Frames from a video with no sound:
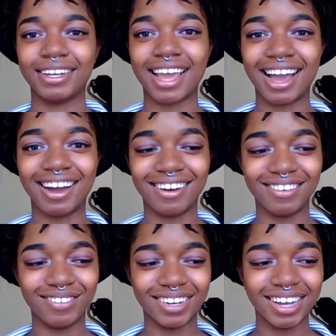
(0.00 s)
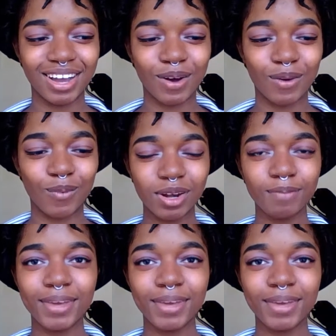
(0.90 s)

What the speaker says: Now, One